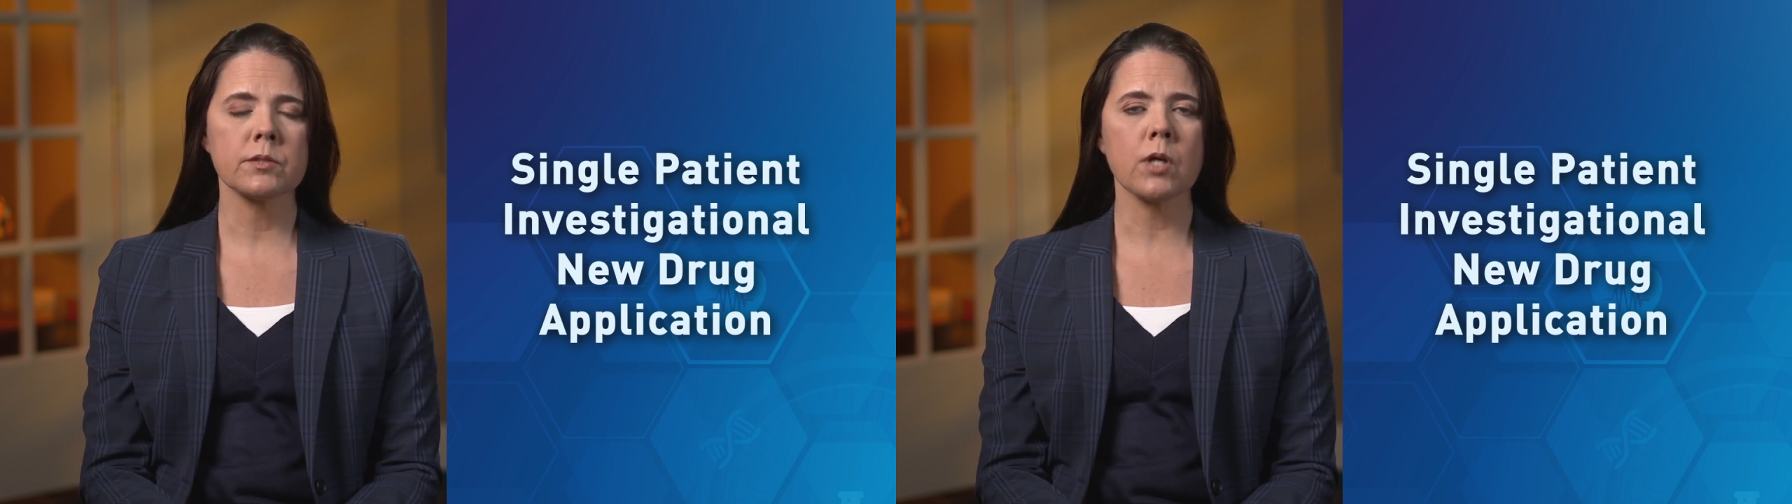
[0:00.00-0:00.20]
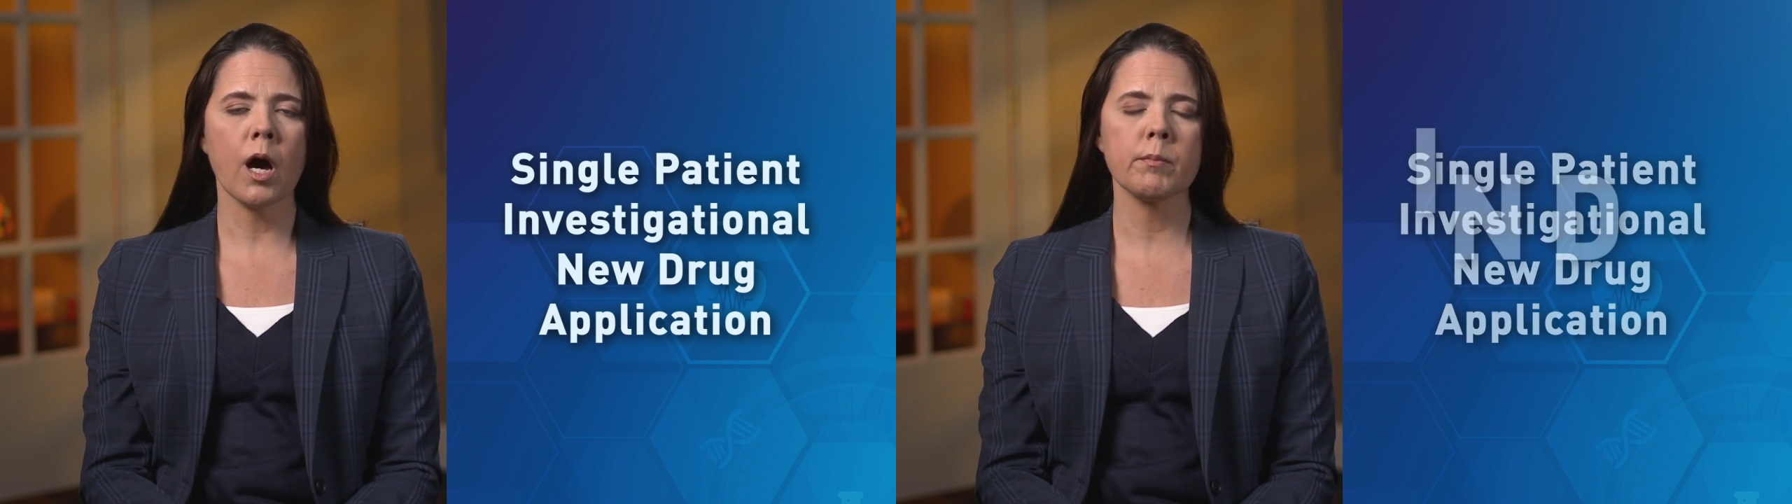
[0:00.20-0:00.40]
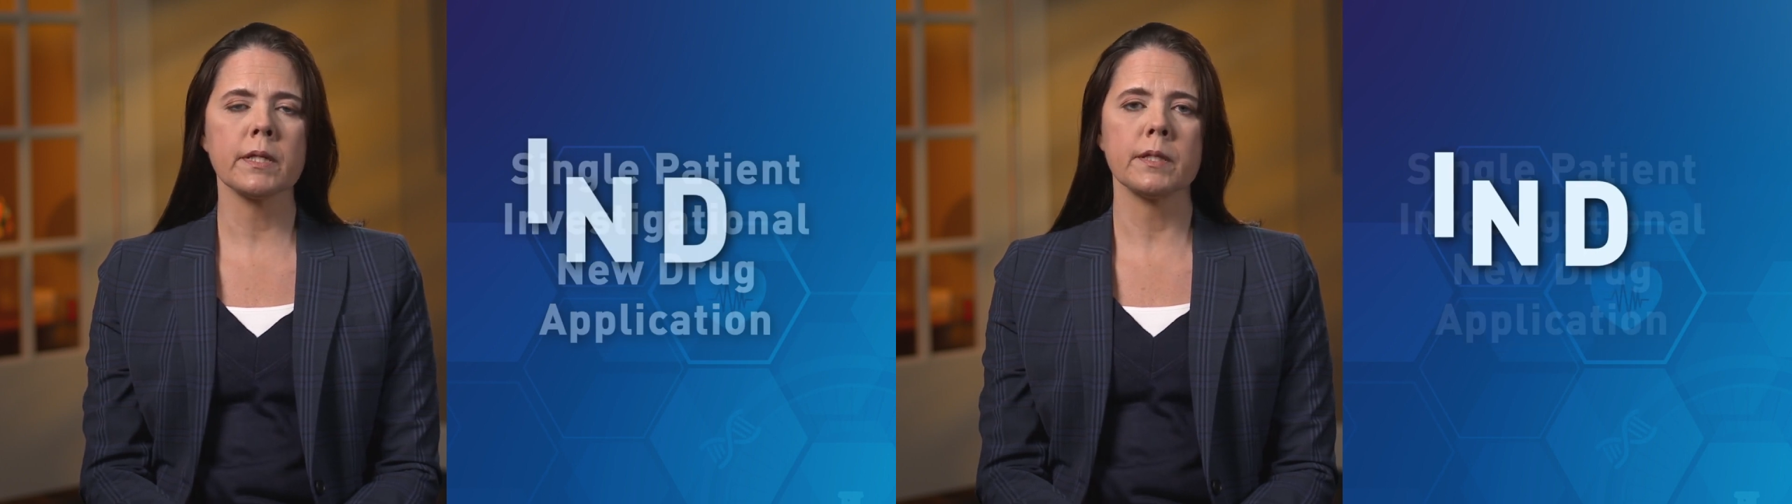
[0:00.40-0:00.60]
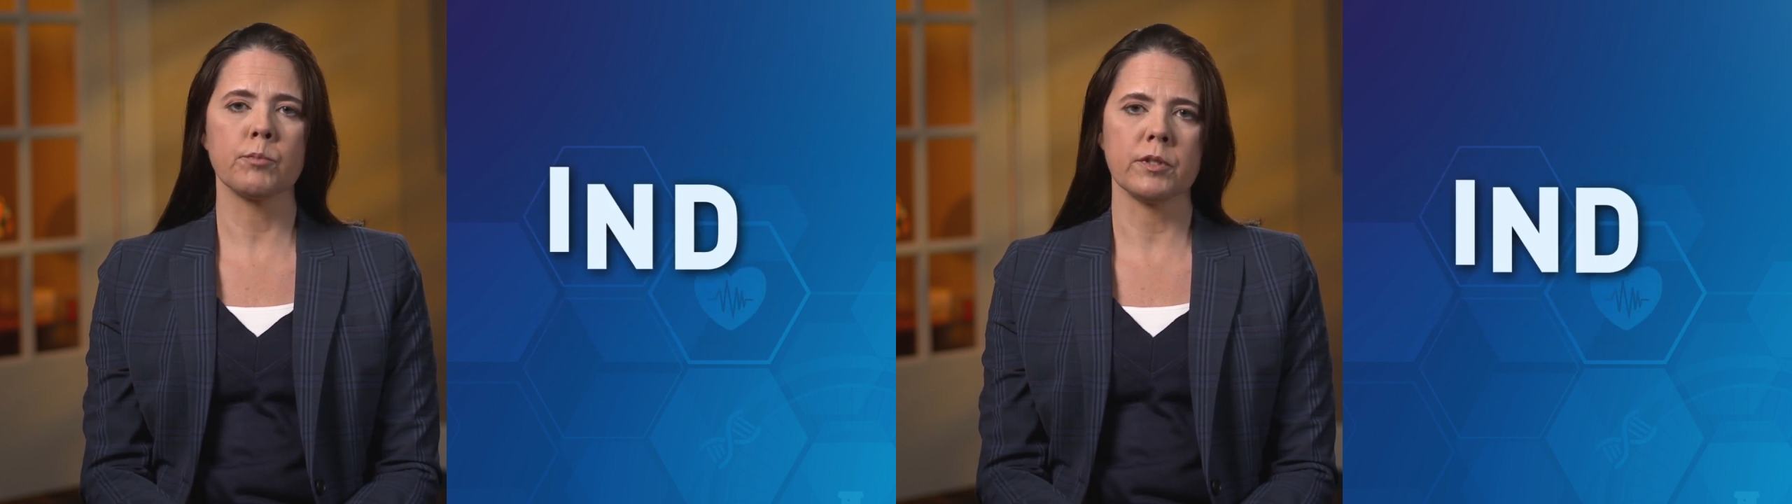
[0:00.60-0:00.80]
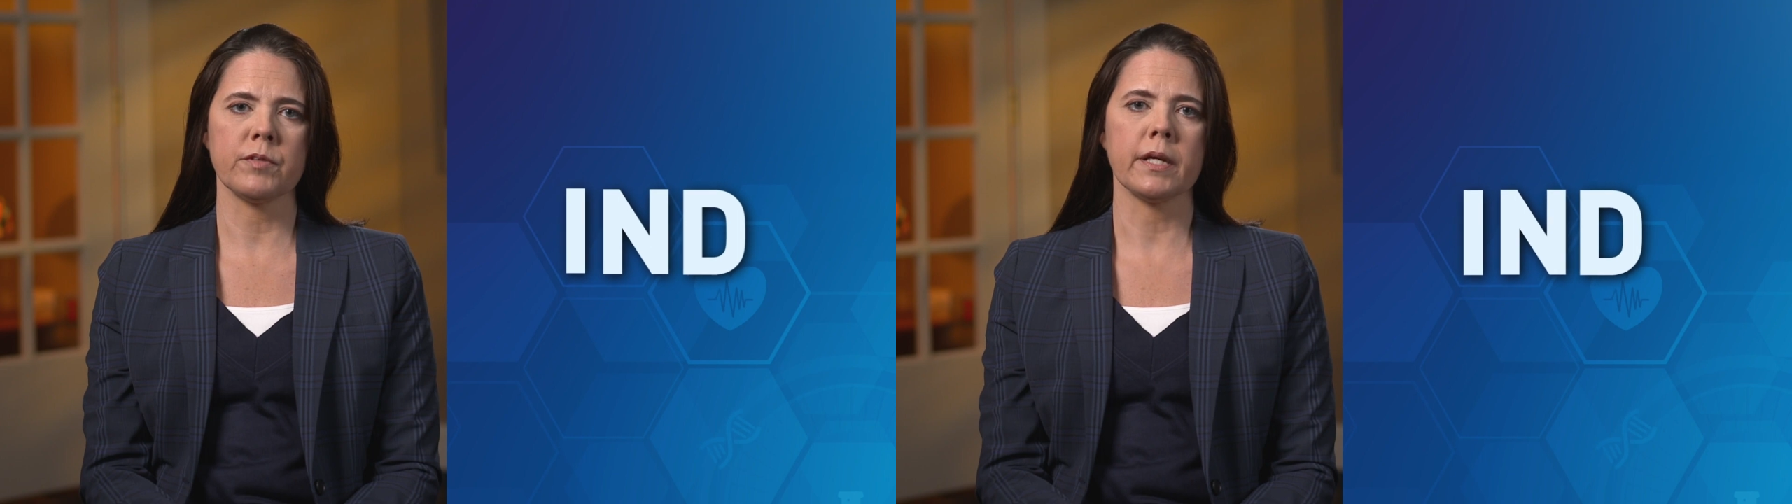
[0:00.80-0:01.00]
is commonly
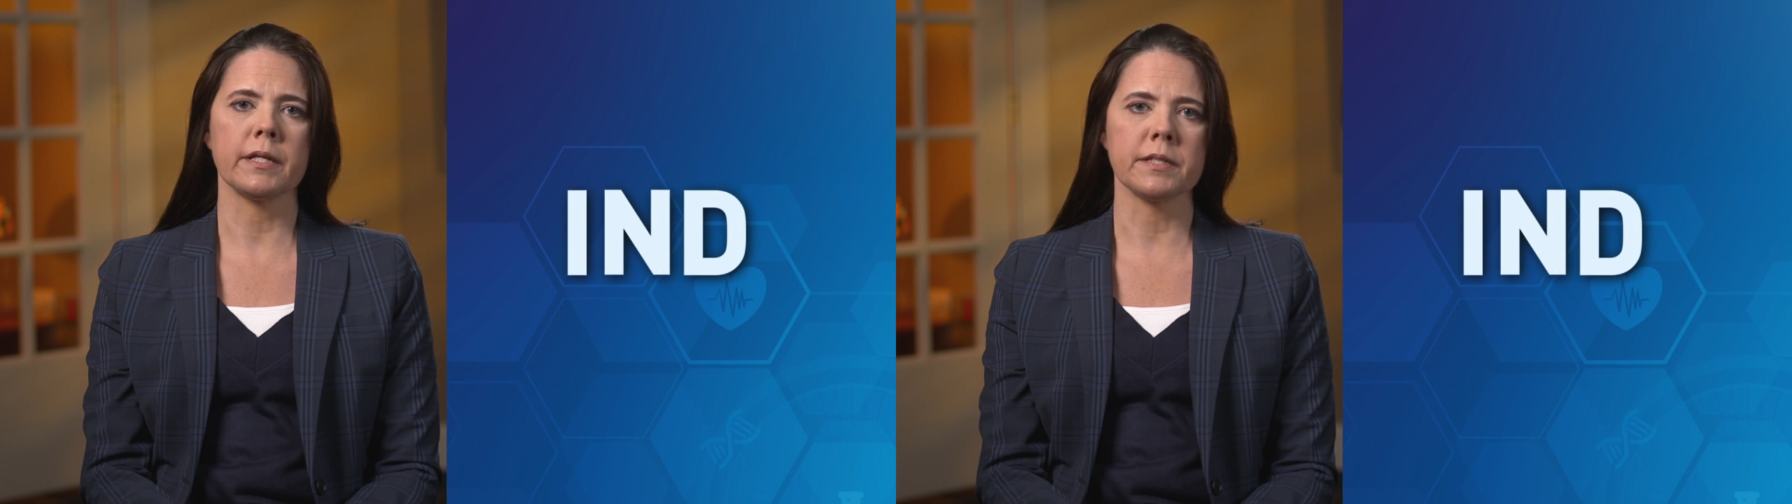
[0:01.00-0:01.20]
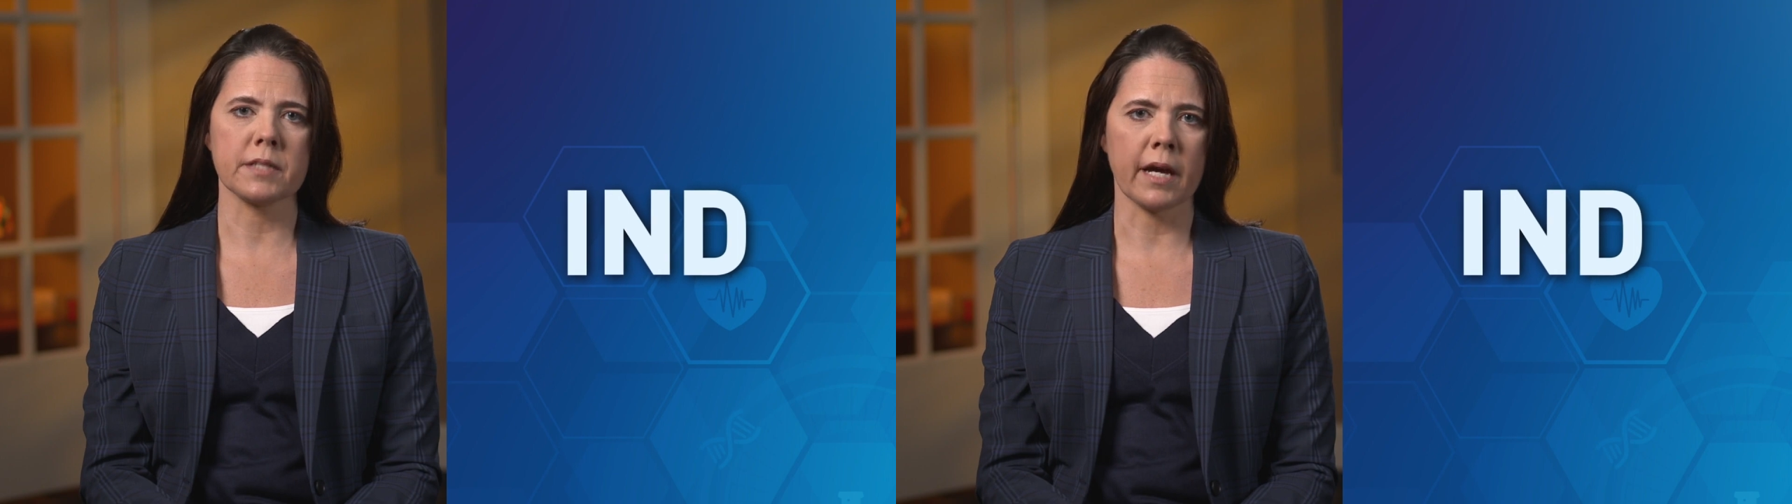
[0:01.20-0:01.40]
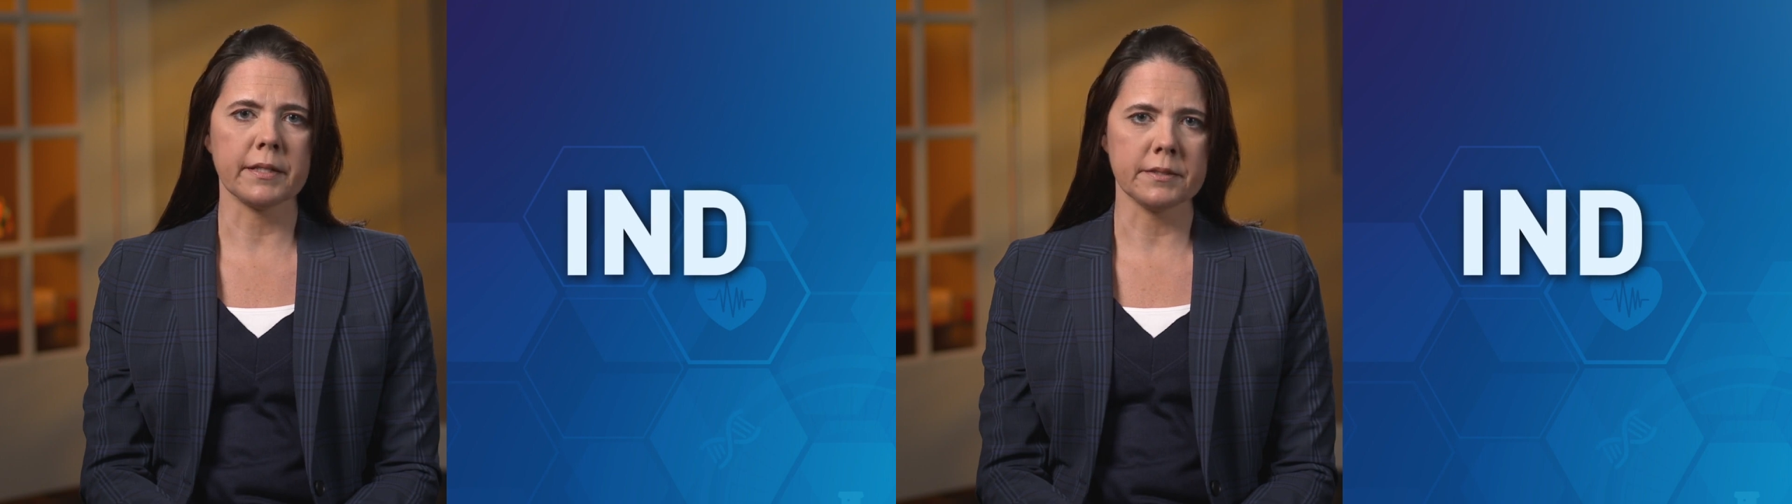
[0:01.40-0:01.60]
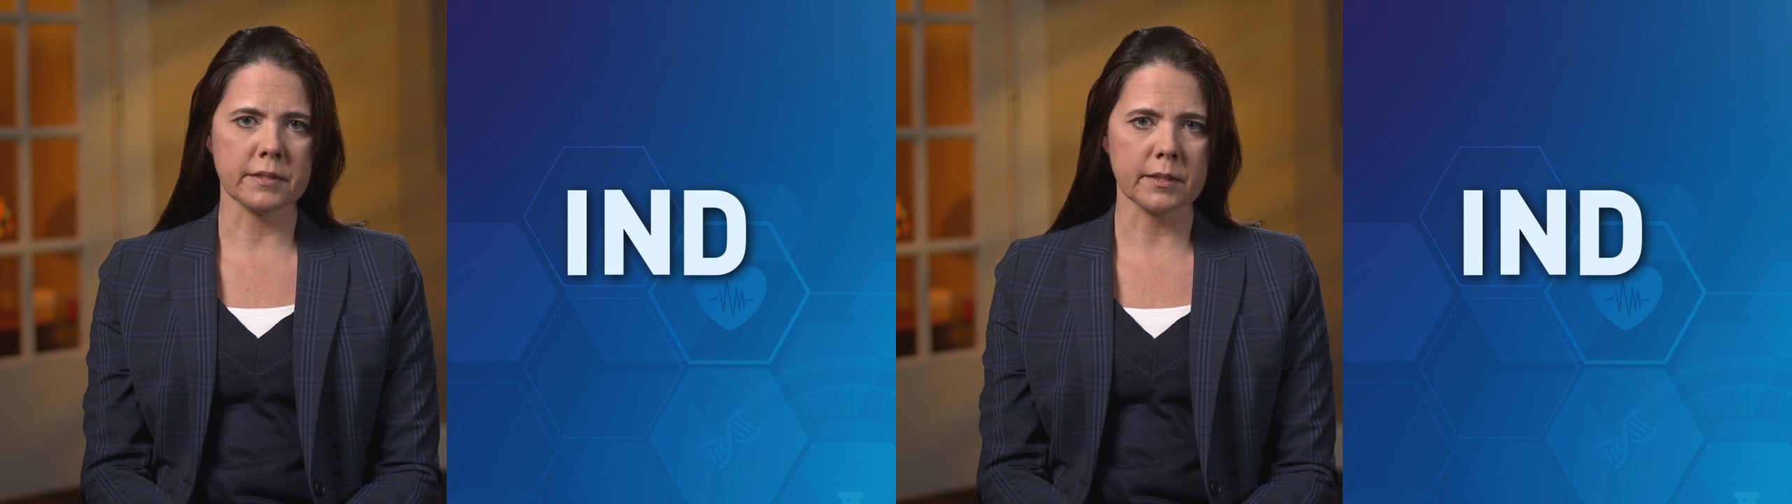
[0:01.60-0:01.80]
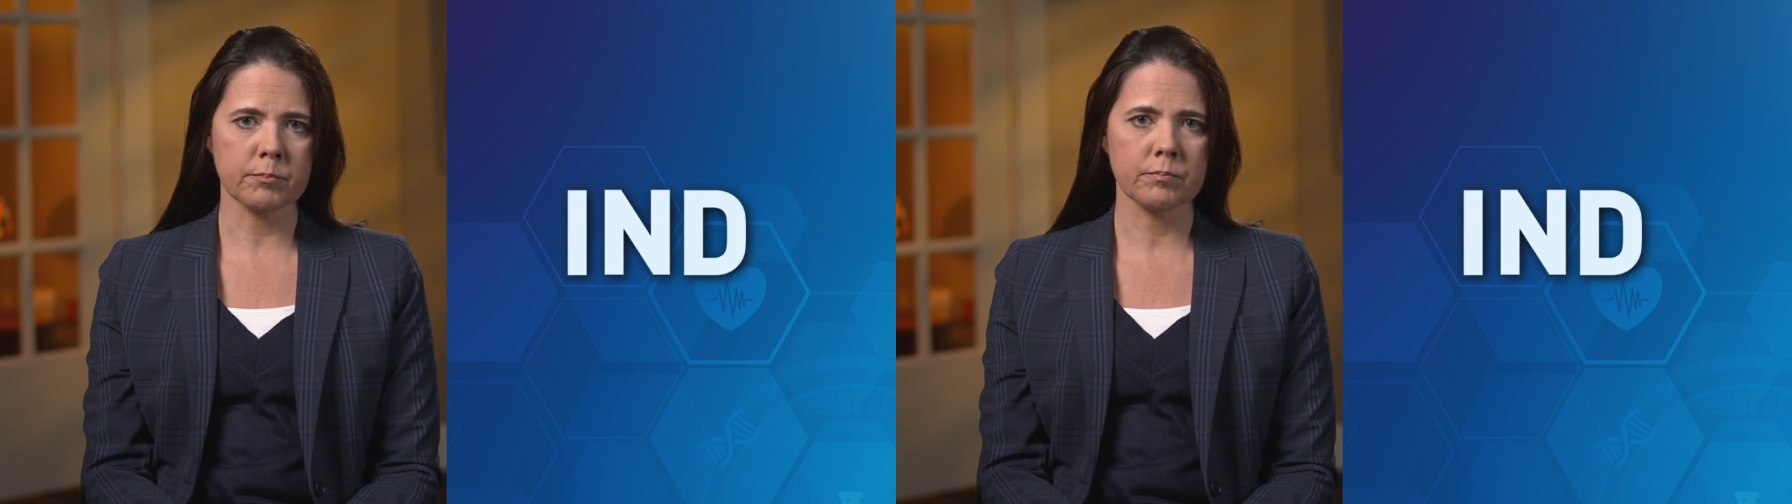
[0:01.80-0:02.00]
abbreviated as
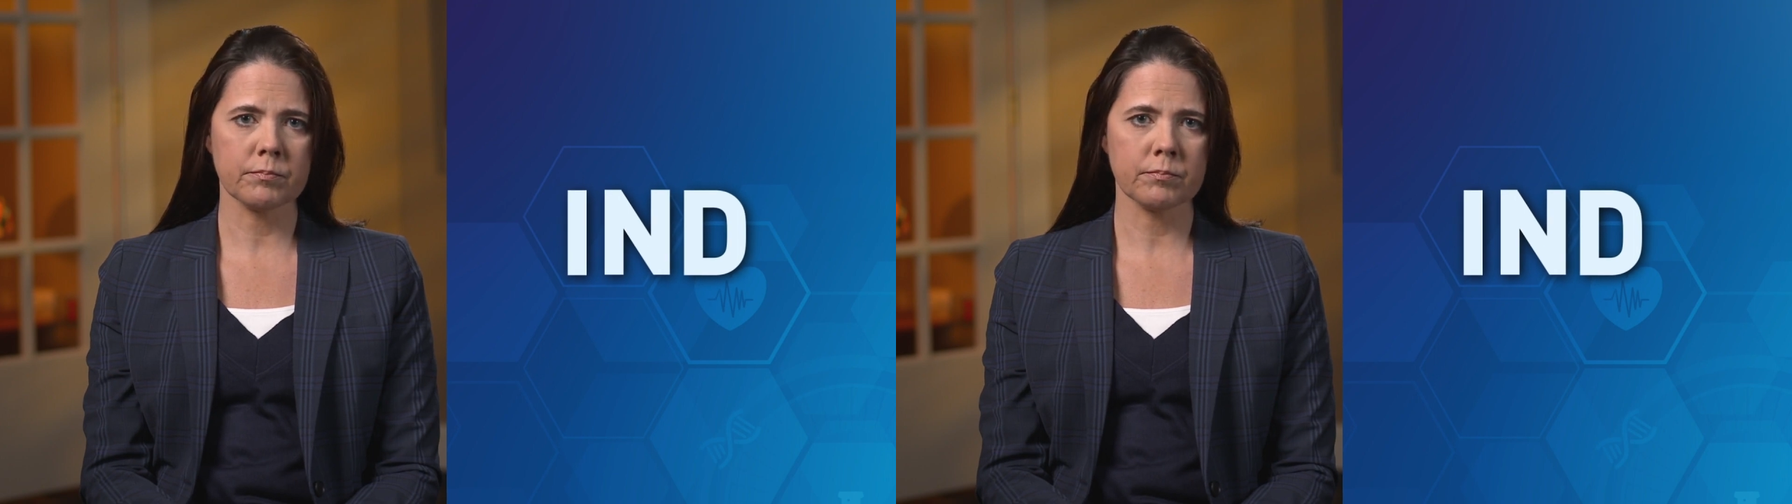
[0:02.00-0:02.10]
IND.